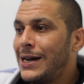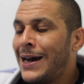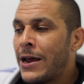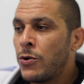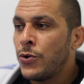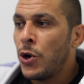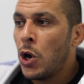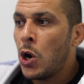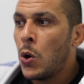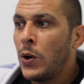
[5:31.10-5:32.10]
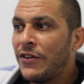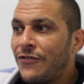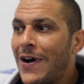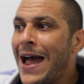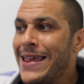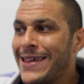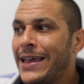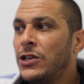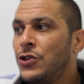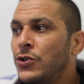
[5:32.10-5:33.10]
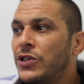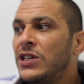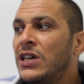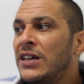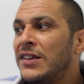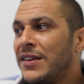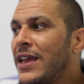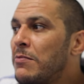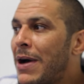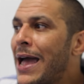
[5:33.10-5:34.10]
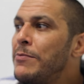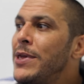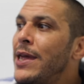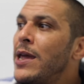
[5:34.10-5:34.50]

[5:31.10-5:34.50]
I don't know if I can do this. He might be